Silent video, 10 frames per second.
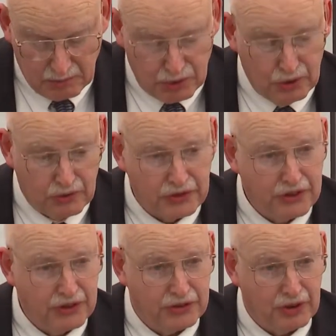
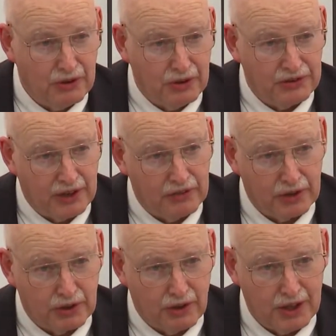moved the souls
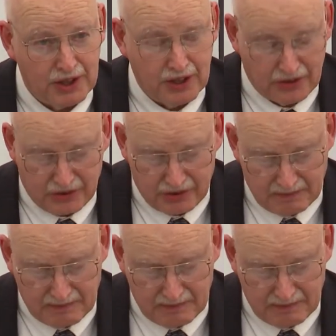of her audience.